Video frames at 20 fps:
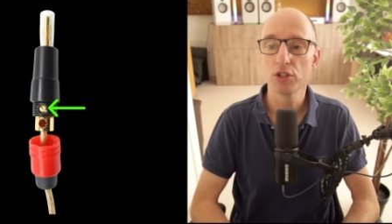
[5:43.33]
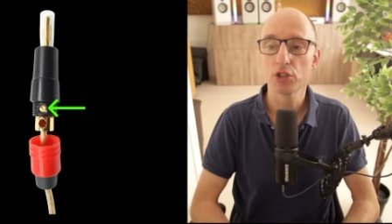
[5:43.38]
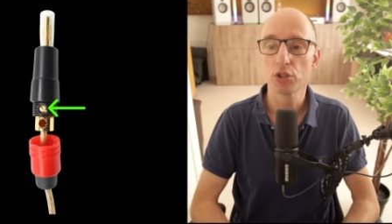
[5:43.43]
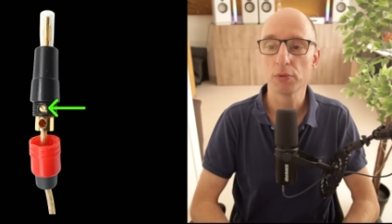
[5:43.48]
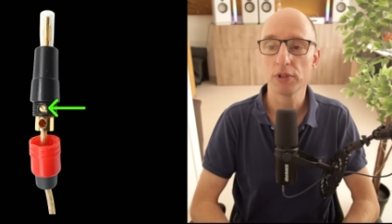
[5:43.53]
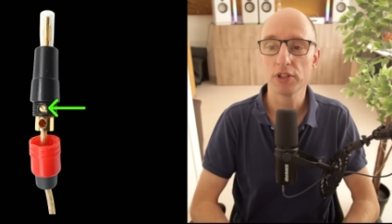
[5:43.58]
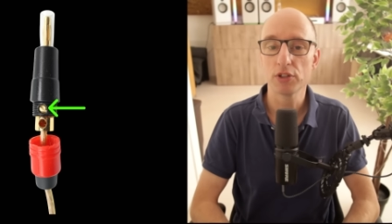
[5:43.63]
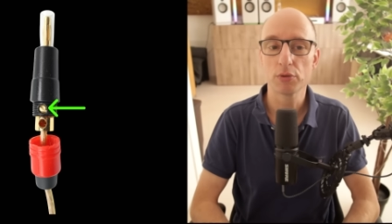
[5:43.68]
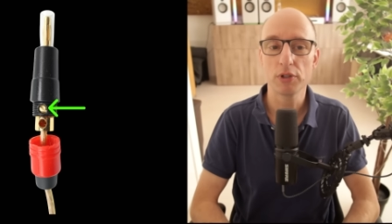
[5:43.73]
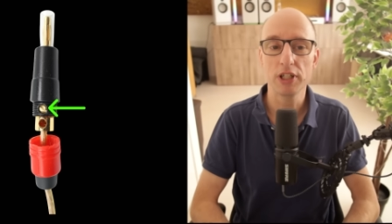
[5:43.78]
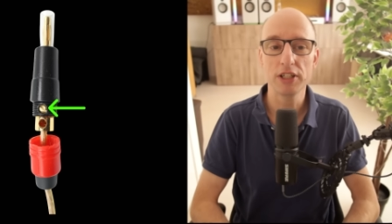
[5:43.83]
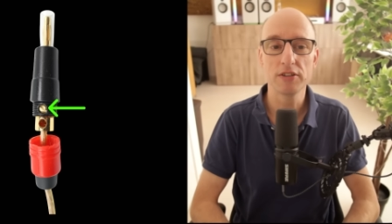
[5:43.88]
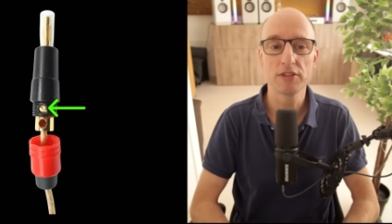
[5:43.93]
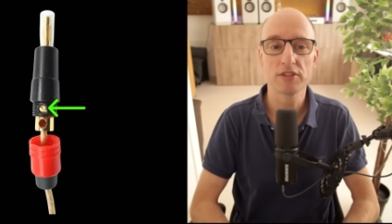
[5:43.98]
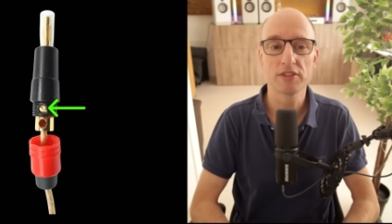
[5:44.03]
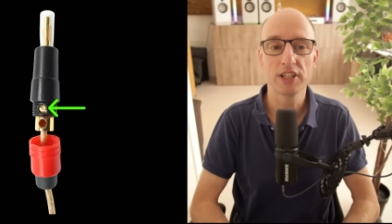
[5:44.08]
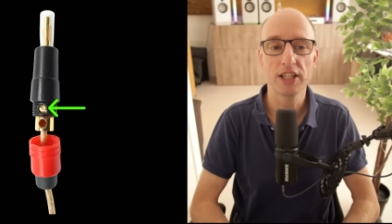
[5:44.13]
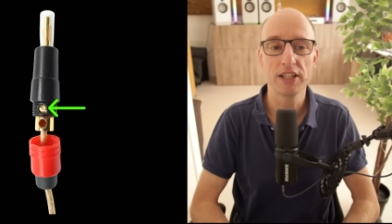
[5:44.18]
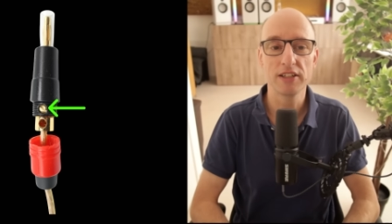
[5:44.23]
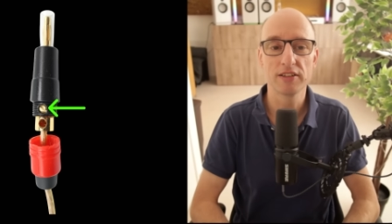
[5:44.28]
So I tried to
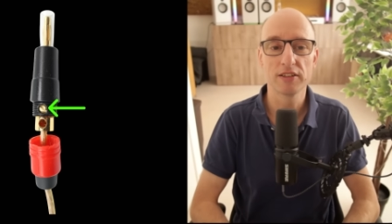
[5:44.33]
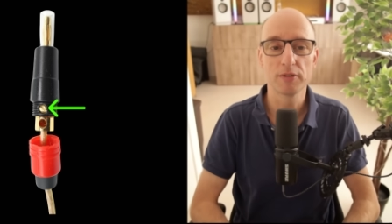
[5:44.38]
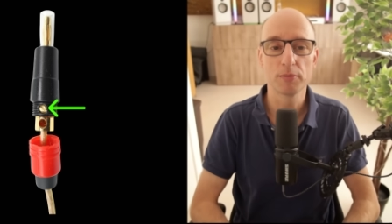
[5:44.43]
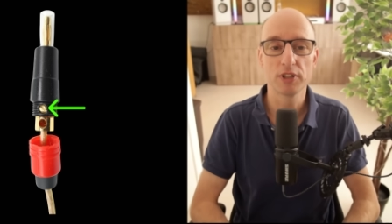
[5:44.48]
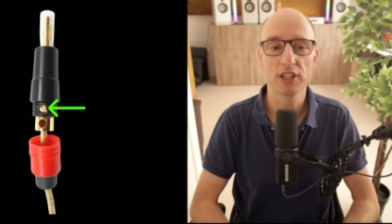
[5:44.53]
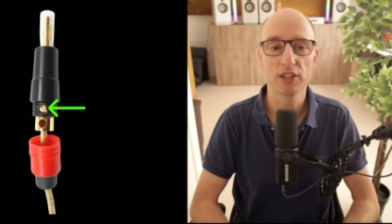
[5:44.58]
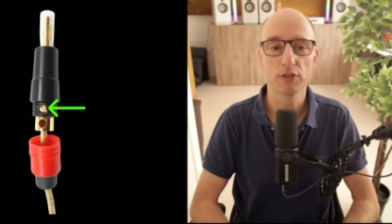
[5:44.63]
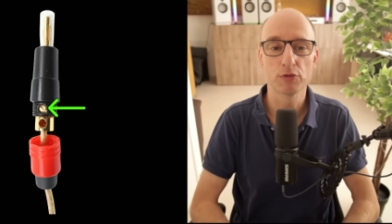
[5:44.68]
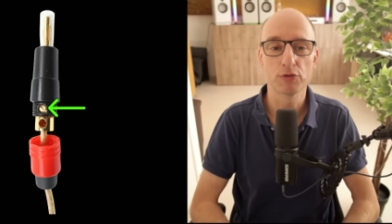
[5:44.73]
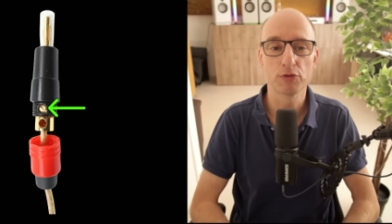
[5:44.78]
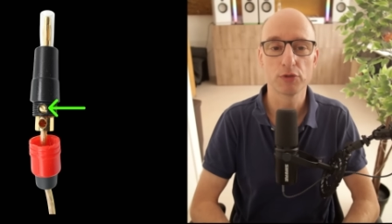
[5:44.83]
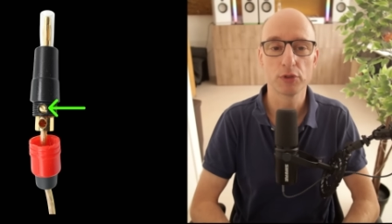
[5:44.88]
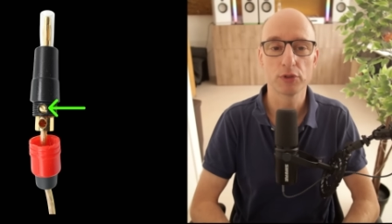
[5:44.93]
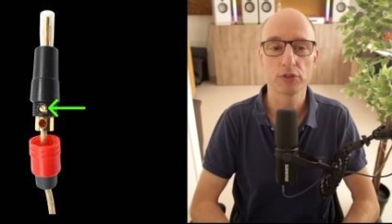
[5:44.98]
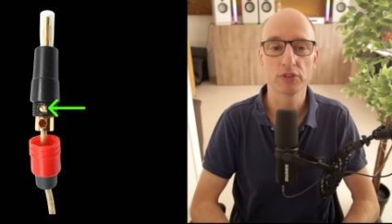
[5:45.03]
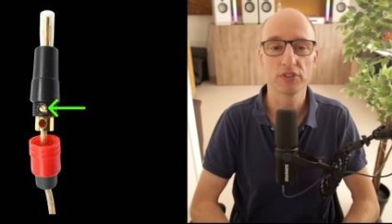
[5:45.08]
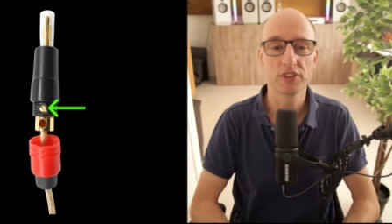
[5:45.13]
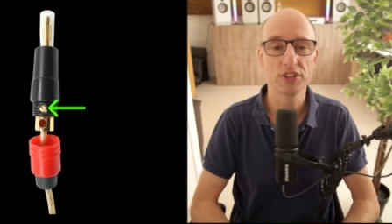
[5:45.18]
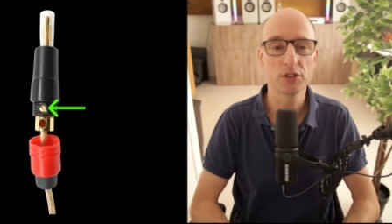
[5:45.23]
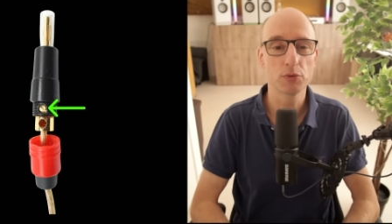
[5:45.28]
tighten them down
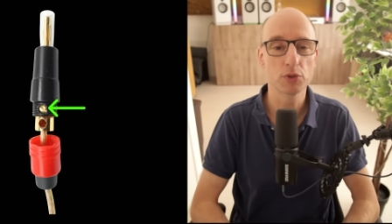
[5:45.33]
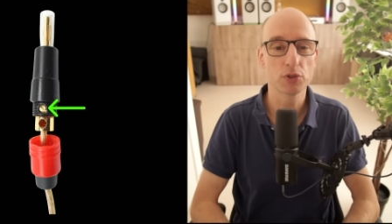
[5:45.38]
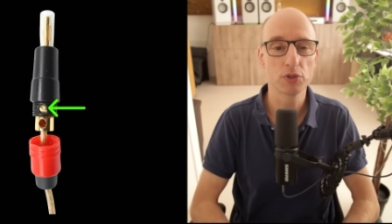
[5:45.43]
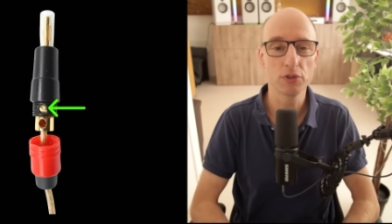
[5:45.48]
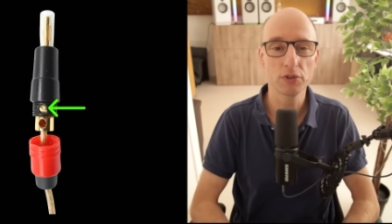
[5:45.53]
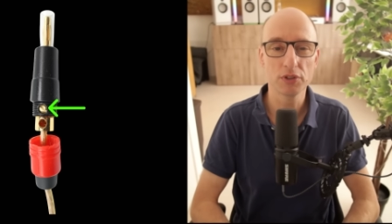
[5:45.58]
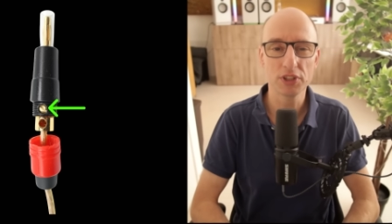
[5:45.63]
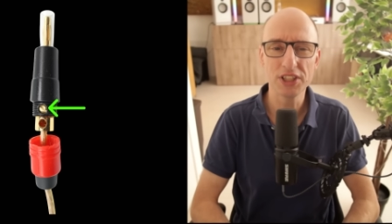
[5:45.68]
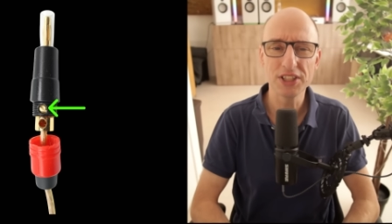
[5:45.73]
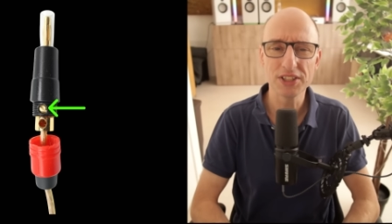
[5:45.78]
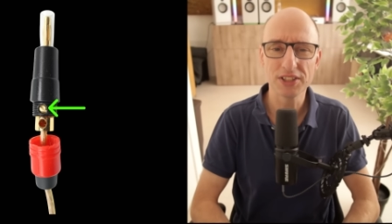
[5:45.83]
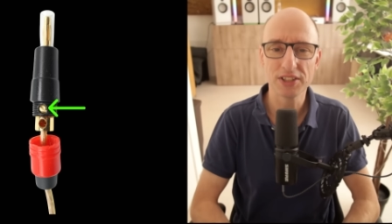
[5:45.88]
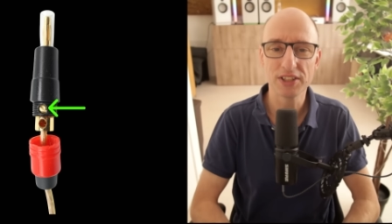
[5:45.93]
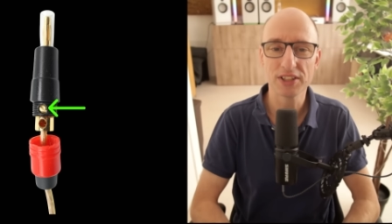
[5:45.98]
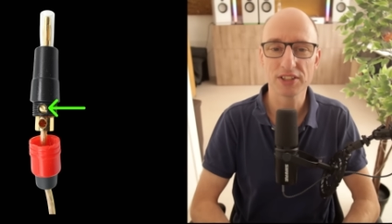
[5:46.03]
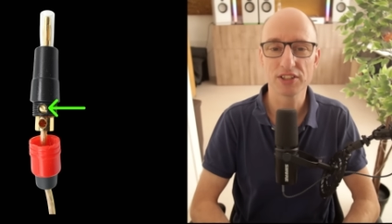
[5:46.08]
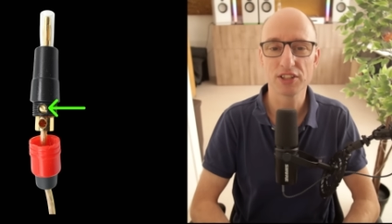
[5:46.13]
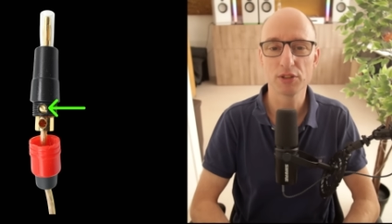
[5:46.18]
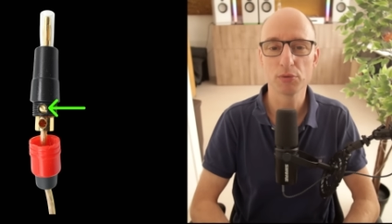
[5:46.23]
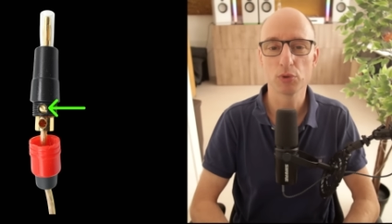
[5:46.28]
further. This was not
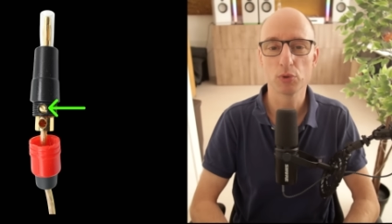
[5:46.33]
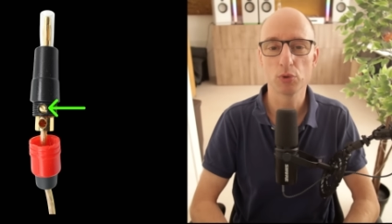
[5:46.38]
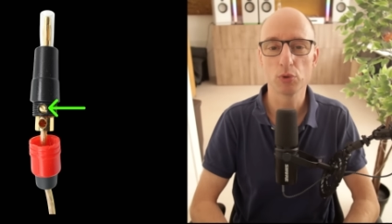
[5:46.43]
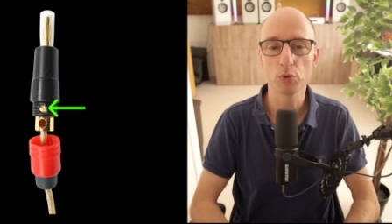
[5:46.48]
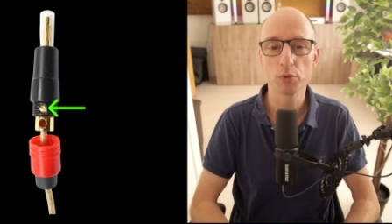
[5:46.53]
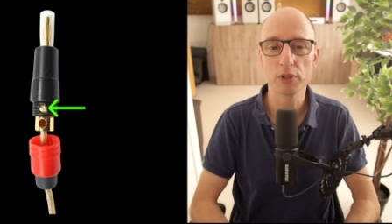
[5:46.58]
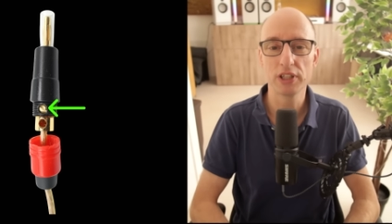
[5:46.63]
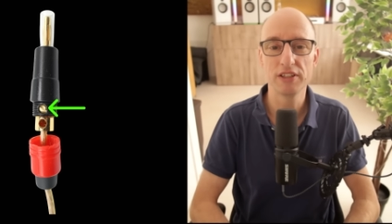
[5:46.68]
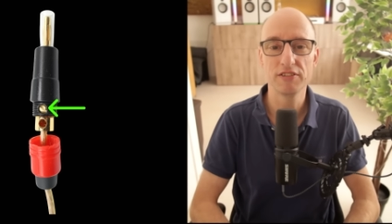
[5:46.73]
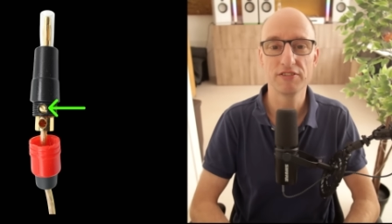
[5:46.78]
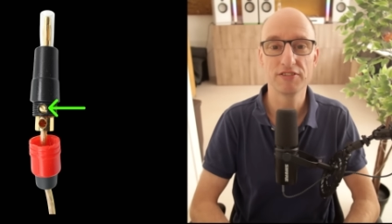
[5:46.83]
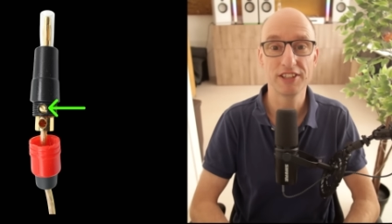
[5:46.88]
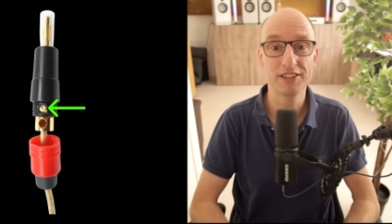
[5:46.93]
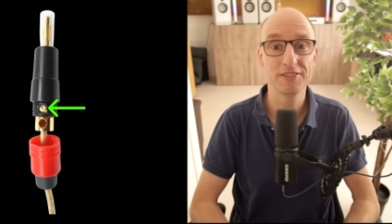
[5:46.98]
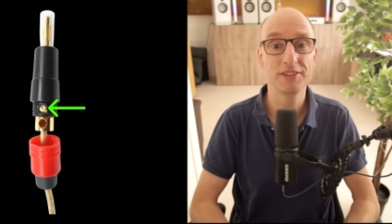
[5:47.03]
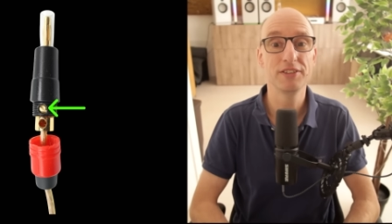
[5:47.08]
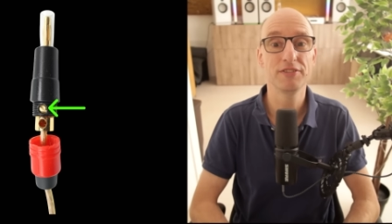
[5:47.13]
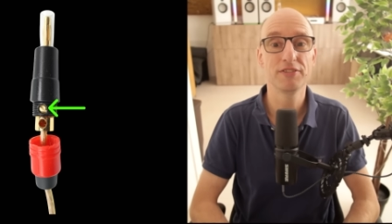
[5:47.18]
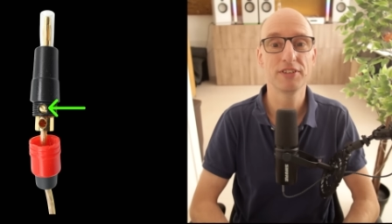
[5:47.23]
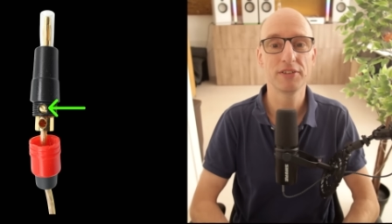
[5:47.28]
easy as they were already
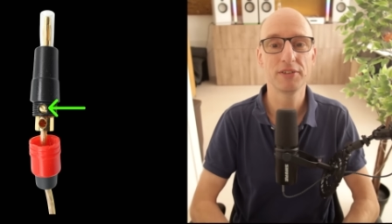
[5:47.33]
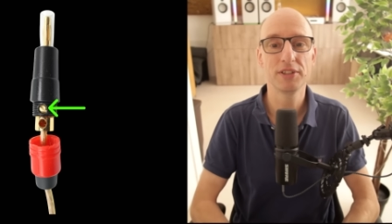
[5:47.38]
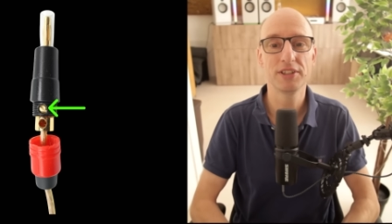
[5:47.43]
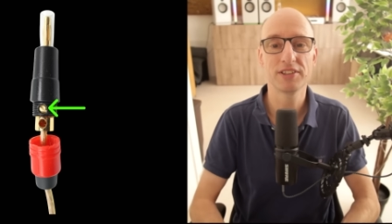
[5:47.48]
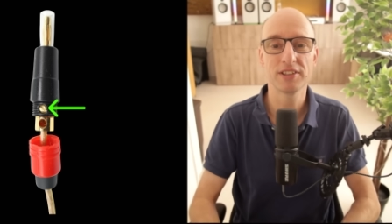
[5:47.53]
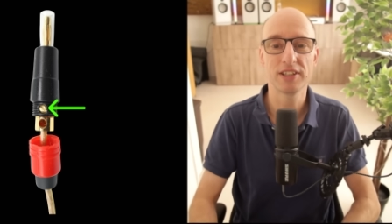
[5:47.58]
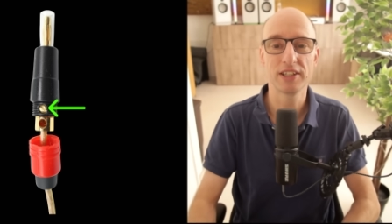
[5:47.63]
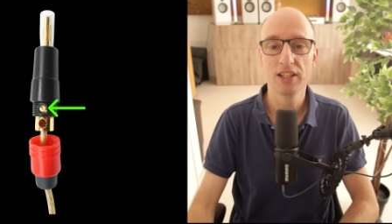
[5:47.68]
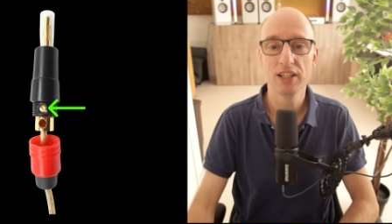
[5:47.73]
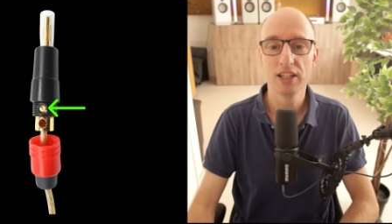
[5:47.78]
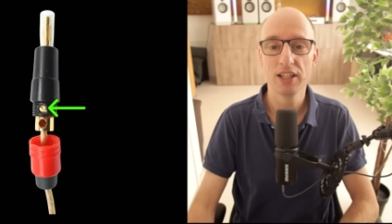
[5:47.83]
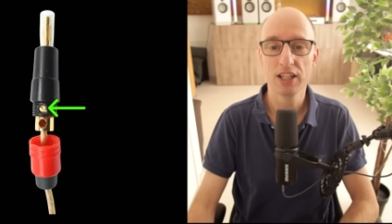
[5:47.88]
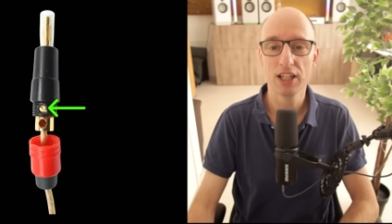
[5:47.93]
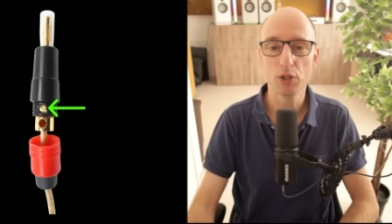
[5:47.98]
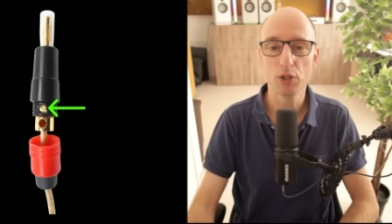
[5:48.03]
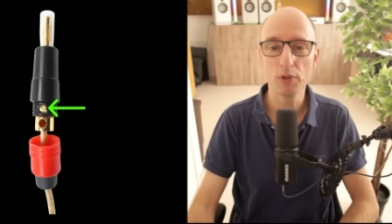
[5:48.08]
very very tight.